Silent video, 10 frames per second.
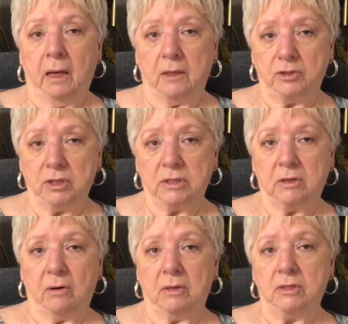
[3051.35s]
And she
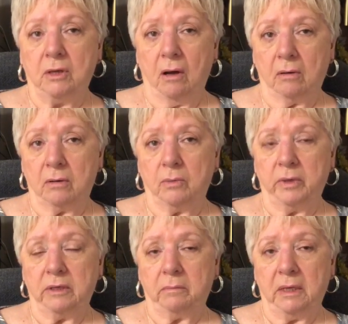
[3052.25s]
started talking
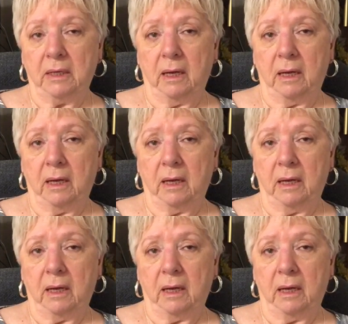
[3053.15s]
with me,